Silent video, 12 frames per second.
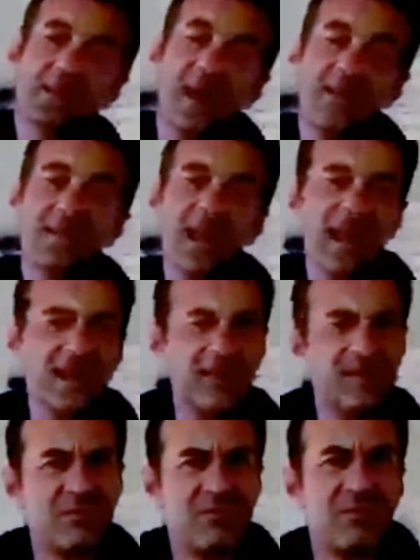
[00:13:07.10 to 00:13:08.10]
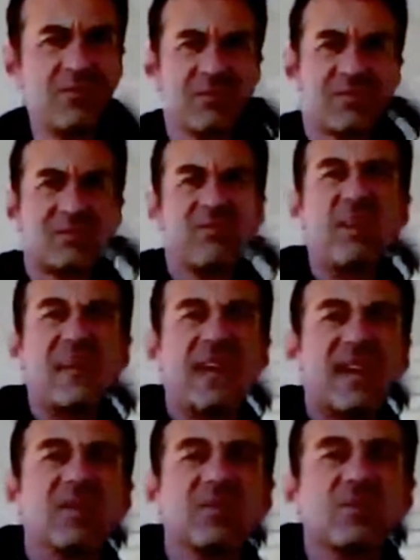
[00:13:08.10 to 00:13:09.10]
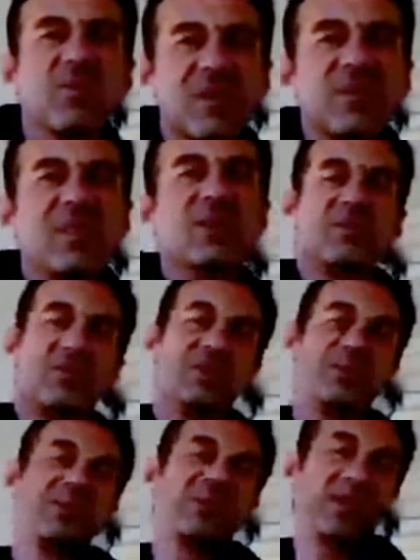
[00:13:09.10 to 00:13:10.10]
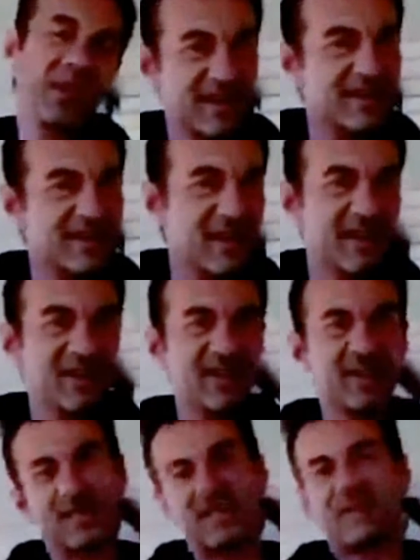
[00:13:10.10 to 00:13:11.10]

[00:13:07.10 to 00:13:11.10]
I'm glad I could be here with you in a sense.